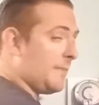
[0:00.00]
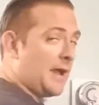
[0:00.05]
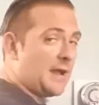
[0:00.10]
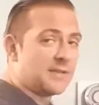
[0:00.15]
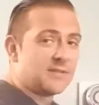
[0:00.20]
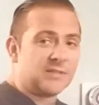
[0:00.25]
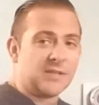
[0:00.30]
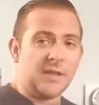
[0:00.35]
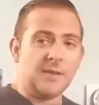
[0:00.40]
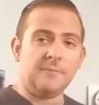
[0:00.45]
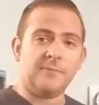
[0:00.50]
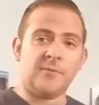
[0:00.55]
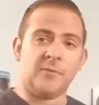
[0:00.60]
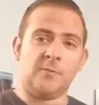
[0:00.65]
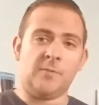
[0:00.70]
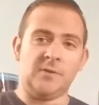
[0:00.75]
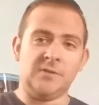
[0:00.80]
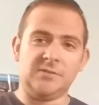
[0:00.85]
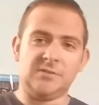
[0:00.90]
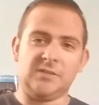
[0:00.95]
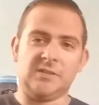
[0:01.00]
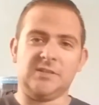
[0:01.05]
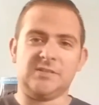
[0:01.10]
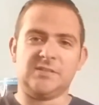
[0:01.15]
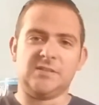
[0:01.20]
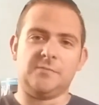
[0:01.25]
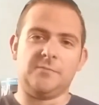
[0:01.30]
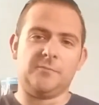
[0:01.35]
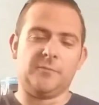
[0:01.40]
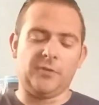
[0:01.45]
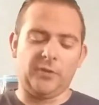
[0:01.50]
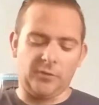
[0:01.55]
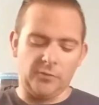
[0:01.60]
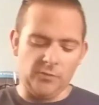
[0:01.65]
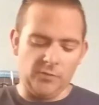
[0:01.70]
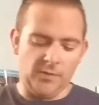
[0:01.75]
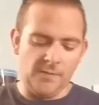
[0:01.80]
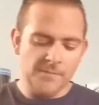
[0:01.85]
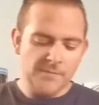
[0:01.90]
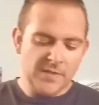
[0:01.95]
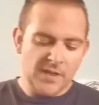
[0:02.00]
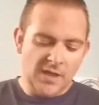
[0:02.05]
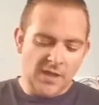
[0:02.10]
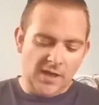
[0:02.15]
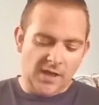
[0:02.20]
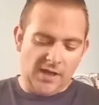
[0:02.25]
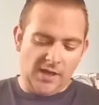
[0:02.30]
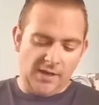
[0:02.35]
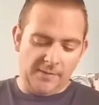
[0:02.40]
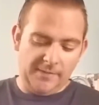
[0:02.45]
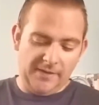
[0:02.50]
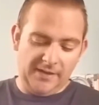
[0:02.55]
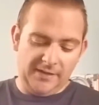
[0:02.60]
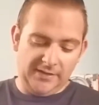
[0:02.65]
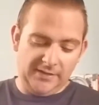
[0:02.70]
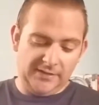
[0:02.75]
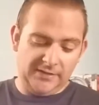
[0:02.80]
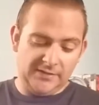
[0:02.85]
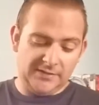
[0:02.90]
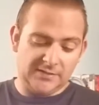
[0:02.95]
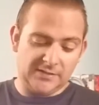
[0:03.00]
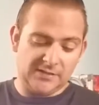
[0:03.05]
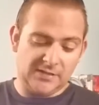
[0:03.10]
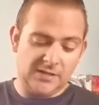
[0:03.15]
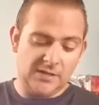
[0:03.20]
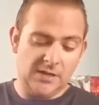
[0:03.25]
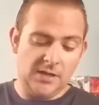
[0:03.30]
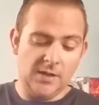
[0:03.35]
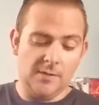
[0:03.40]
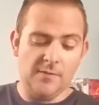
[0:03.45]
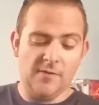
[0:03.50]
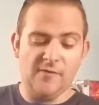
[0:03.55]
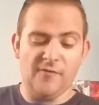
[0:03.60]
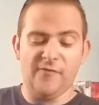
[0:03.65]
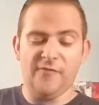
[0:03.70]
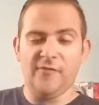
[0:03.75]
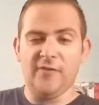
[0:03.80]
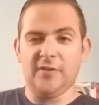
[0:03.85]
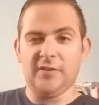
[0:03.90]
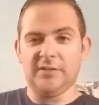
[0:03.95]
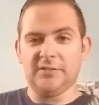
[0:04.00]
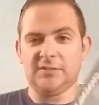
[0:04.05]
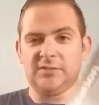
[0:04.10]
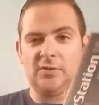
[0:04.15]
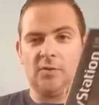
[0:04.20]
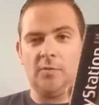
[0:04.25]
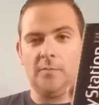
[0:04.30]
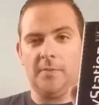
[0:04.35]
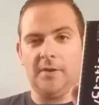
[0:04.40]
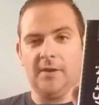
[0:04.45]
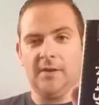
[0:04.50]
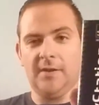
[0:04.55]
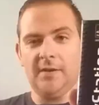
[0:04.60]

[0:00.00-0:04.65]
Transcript: box game for one, so that's something really cool. And it is Philosoma.